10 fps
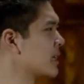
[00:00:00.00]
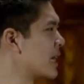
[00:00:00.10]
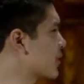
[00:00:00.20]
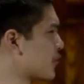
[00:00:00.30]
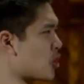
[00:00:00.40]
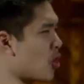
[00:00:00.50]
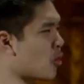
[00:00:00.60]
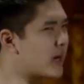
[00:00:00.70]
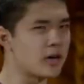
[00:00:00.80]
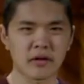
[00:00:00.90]
Even if you don't
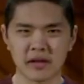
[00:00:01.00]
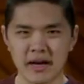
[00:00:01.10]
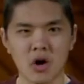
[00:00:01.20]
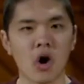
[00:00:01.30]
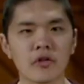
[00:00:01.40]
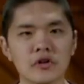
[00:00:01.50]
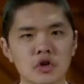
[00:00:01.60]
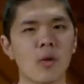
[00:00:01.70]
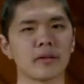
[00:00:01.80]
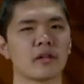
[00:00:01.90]
quite understand all the
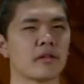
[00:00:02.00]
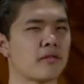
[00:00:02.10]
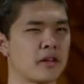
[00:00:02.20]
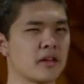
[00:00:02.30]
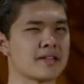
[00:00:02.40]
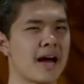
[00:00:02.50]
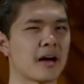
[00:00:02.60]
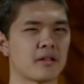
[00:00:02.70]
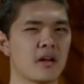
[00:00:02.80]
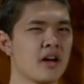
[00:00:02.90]
nuances of the
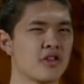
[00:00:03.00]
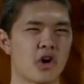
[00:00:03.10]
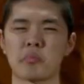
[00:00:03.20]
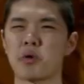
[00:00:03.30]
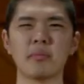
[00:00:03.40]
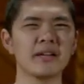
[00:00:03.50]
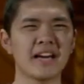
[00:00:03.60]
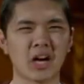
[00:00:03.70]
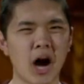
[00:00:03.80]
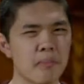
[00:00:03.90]
syntax, there are probably
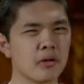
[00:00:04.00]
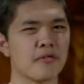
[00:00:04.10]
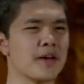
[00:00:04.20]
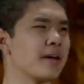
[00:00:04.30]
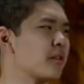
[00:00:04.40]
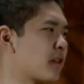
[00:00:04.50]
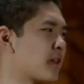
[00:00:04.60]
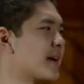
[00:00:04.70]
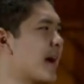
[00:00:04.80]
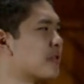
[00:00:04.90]
a couple of things that
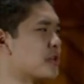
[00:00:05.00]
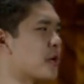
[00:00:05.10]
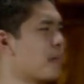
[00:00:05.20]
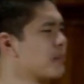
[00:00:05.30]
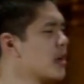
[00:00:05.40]
stand out to you.